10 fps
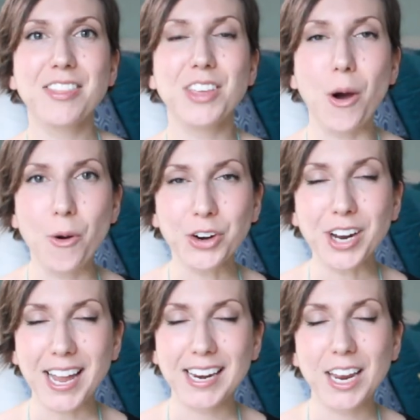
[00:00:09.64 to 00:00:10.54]
The owner,
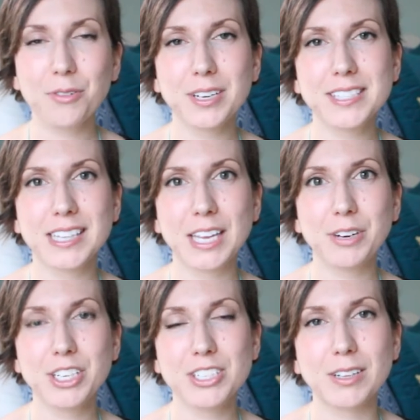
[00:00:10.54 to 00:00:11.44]
Annie, recently
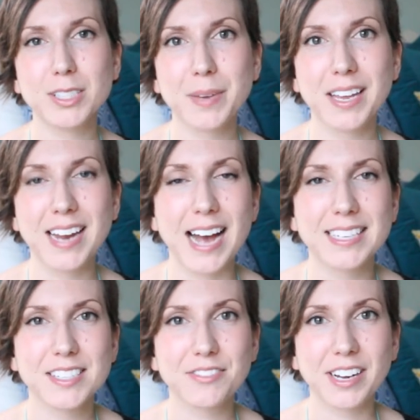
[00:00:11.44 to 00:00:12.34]
reached out to me and
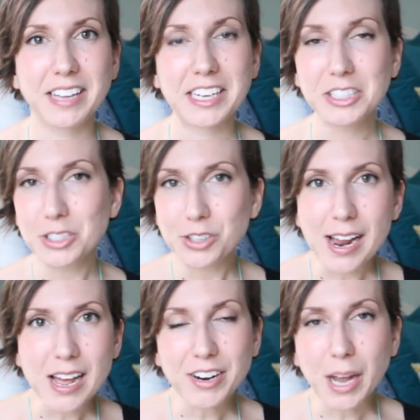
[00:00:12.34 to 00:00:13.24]
asked if I'd like to
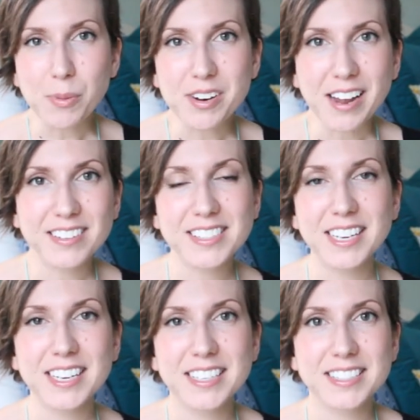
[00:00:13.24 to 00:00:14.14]
try out a couple
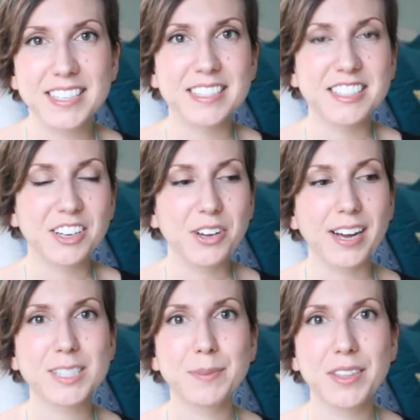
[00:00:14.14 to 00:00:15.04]
necklaces and tell you
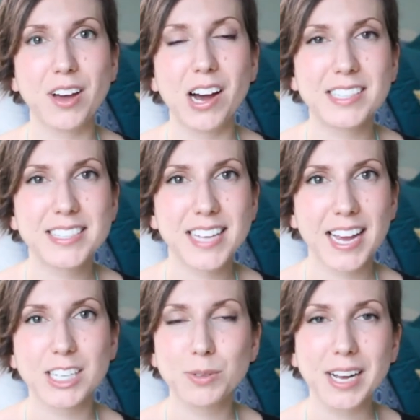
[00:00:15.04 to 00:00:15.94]
guys my thoughts.
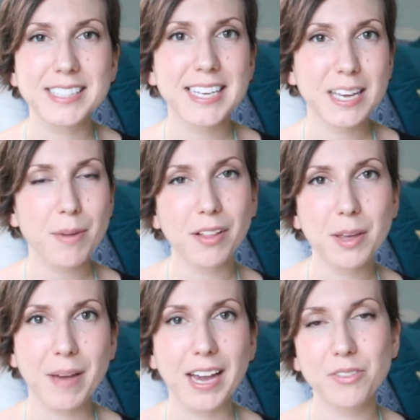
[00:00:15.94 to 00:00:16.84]
And we got to
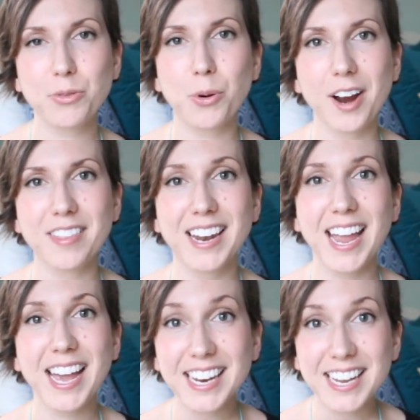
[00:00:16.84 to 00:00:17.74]
emailing back and forth and
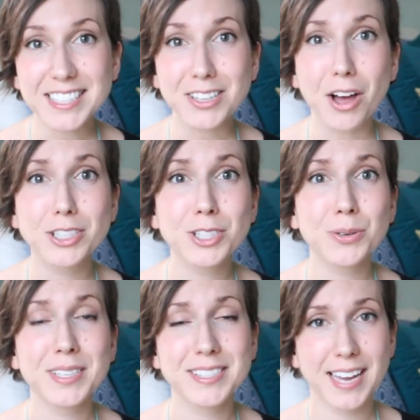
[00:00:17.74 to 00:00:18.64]
Annie is also
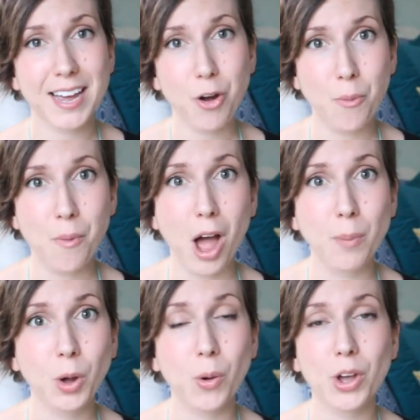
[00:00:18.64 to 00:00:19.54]
a stay-at-home
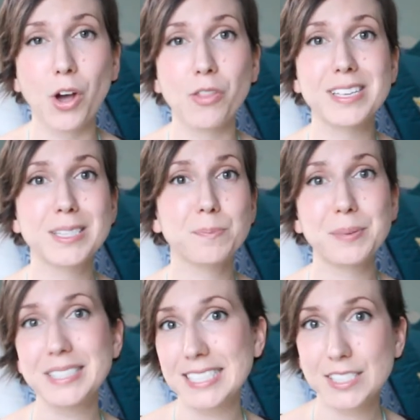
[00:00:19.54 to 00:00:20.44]
mom going on this
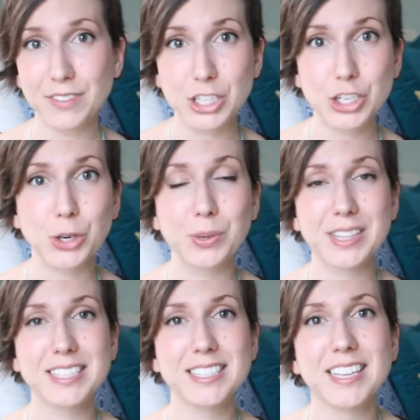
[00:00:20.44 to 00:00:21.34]
business venture with
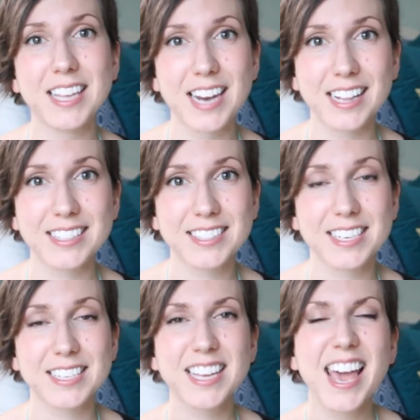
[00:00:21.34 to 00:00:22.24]
these teething
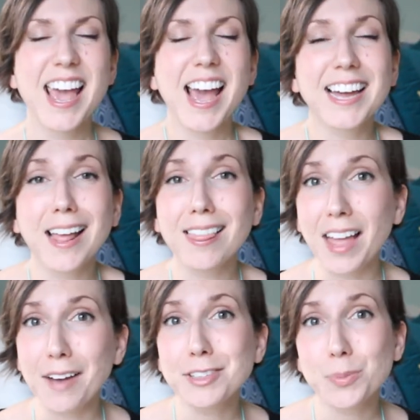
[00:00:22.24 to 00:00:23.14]
necklaces. And I
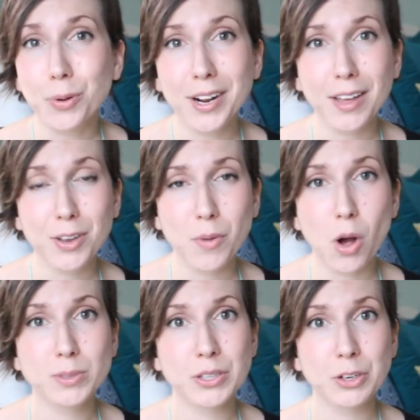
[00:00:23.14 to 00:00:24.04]
love supporting other
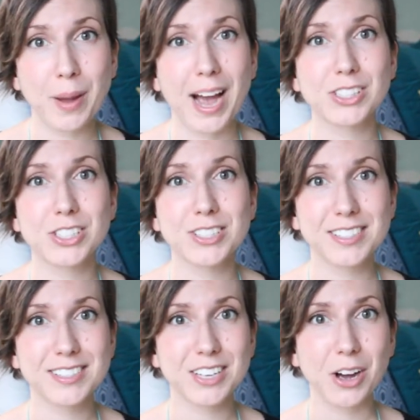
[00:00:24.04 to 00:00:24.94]
moms and their passions.
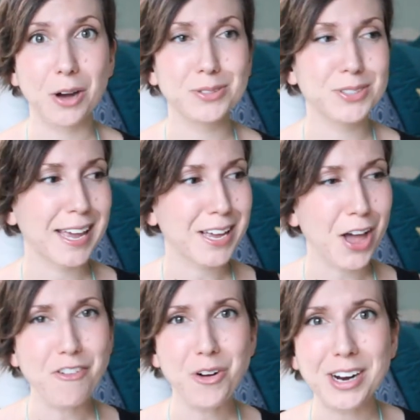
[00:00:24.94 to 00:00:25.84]
And so I was like,
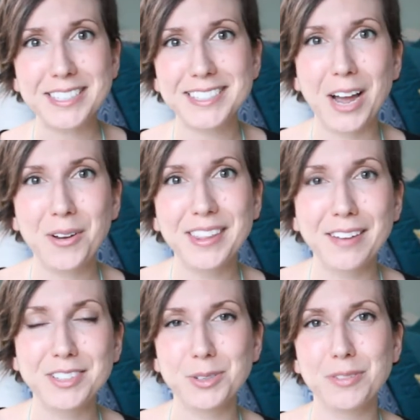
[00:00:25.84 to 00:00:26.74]
of course, I would
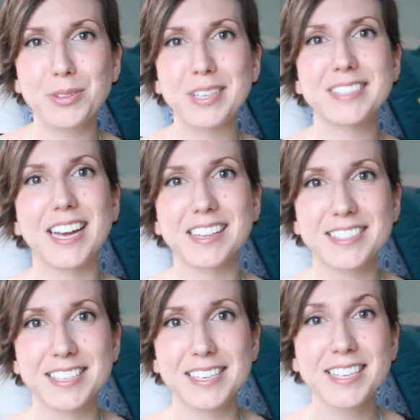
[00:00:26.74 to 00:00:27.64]
love to review these
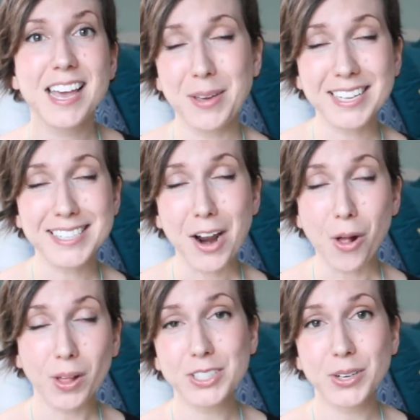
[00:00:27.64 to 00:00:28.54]
necklaces because not
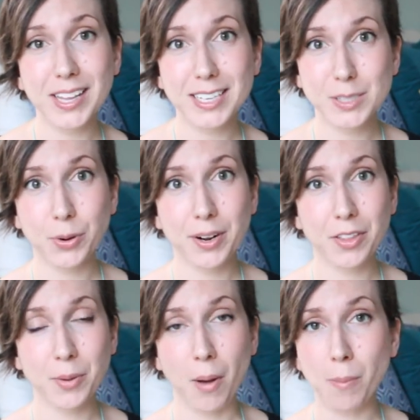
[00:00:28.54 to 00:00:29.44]
only do I like supporting
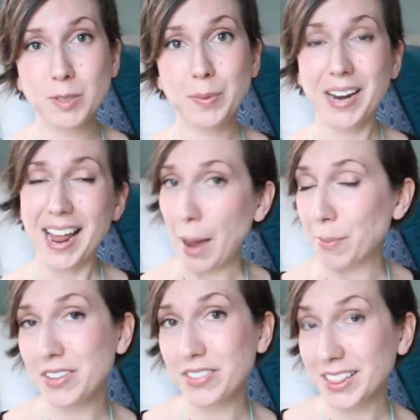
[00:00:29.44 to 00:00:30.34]
other moms, but I
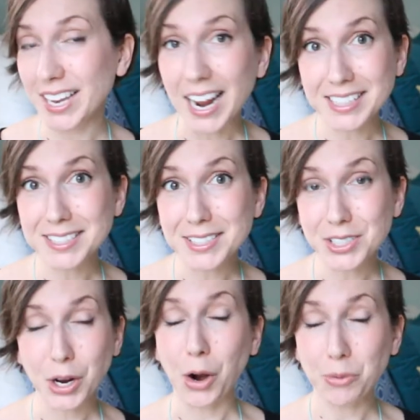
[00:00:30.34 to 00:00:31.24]
happen to think the
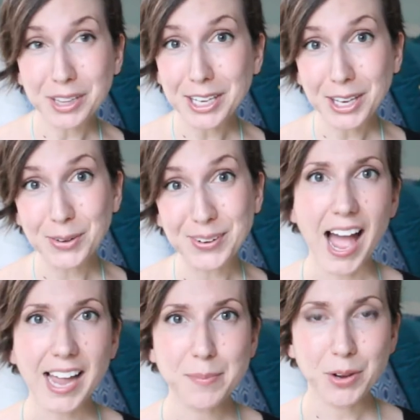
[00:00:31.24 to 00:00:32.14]
necklaces are really cute.
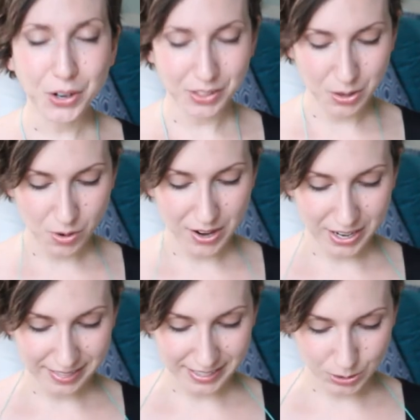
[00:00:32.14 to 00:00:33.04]
I am currently
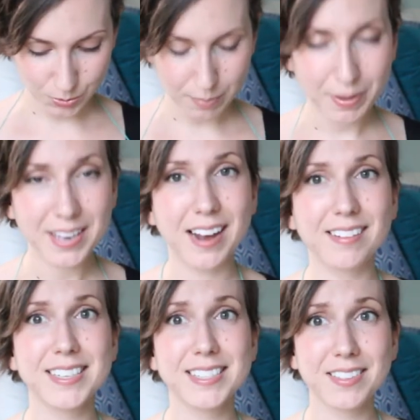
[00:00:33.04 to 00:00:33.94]
wearing the Sweet Pea
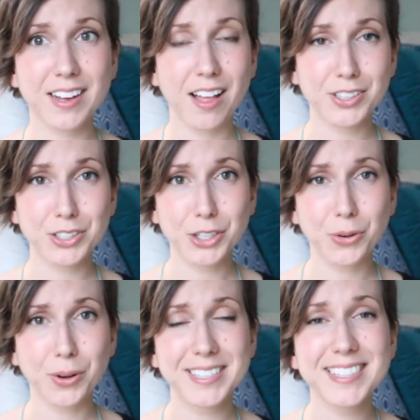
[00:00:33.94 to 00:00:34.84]
necklace in the color
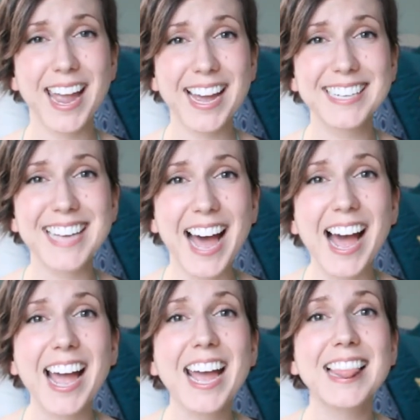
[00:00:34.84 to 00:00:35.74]
turquoise and
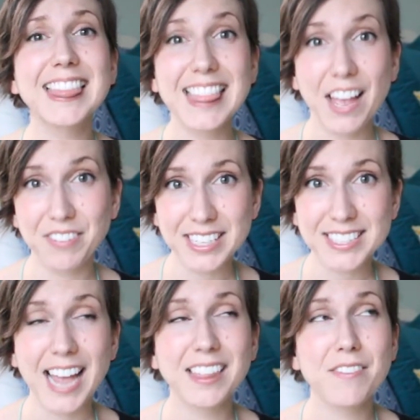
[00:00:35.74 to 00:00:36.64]
I love
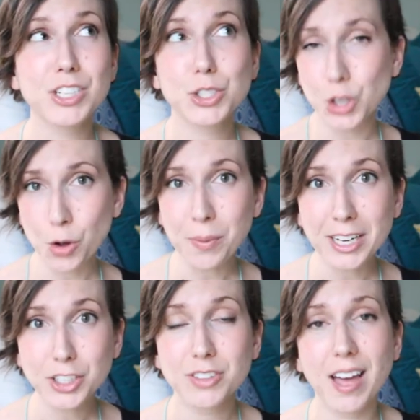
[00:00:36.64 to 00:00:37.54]
it. I love it so
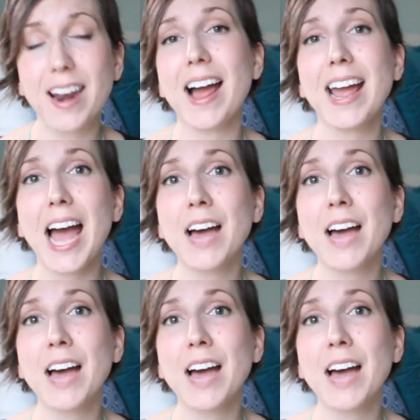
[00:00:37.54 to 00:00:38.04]
much that I